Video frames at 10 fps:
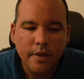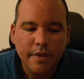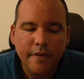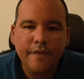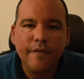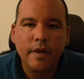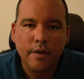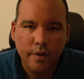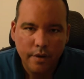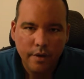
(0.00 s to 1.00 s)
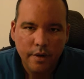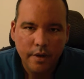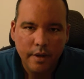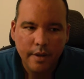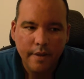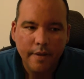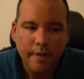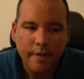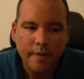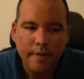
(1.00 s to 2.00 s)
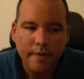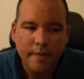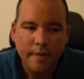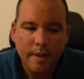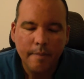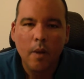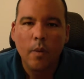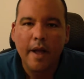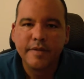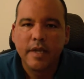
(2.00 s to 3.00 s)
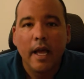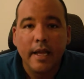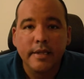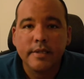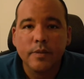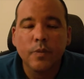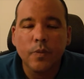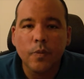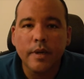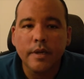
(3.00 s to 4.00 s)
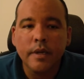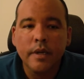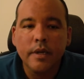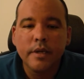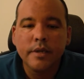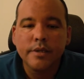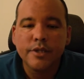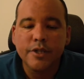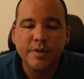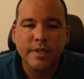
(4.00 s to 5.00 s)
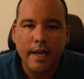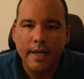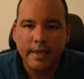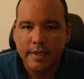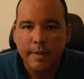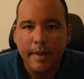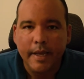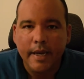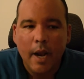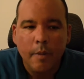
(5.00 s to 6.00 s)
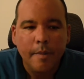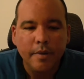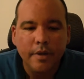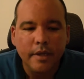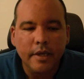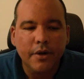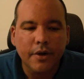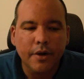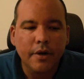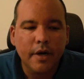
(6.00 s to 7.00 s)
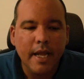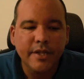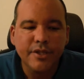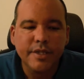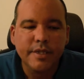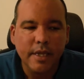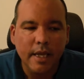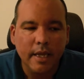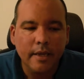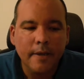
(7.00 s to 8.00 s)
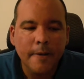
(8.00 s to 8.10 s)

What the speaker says: the fear in my wife's eyes when she was standing next to the bed. I remember looking at her and just seeing